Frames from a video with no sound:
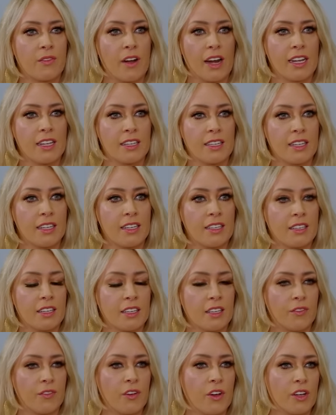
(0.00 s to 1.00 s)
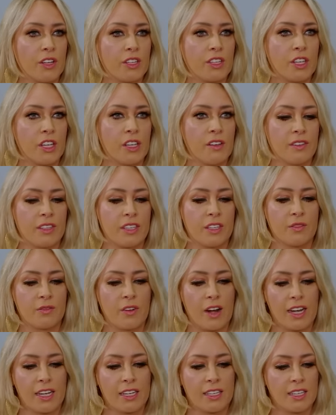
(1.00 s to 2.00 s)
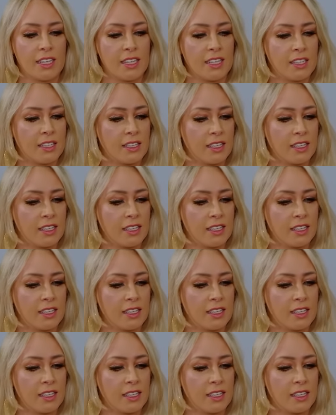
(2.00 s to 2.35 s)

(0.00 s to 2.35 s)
racist and the fire service is racist.